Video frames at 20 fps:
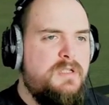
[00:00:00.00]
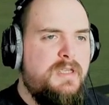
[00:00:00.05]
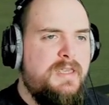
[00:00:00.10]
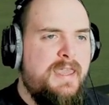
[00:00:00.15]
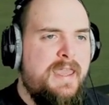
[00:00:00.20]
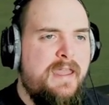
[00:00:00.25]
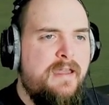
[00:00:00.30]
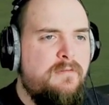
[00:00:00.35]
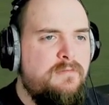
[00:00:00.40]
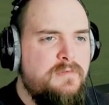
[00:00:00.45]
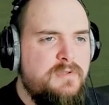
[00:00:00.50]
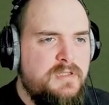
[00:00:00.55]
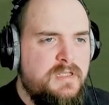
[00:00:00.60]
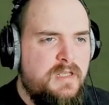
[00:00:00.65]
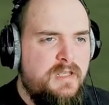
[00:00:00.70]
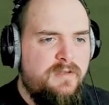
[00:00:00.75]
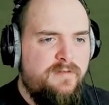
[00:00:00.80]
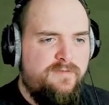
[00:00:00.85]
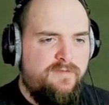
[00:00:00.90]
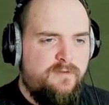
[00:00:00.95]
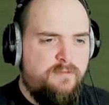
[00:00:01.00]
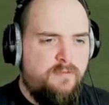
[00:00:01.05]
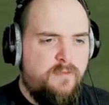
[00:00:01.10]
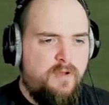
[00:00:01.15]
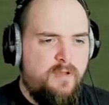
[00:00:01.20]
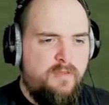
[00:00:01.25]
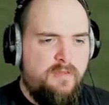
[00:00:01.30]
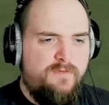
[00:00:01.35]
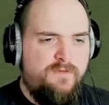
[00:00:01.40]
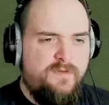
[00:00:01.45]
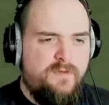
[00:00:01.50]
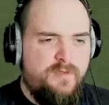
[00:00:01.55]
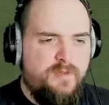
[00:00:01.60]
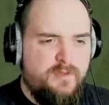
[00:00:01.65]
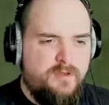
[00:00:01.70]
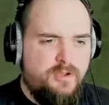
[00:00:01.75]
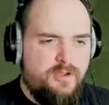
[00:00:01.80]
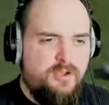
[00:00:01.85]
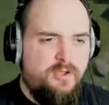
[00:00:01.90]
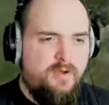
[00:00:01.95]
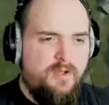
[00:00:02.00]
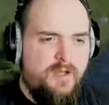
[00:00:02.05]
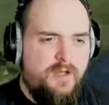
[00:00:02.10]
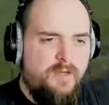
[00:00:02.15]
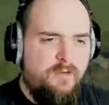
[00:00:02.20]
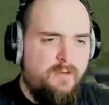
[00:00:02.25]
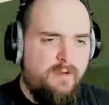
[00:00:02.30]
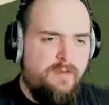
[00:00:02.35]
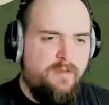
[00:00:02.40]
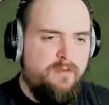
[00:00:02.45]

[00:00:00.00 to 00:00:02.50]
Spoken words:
accounting for the shot anyway.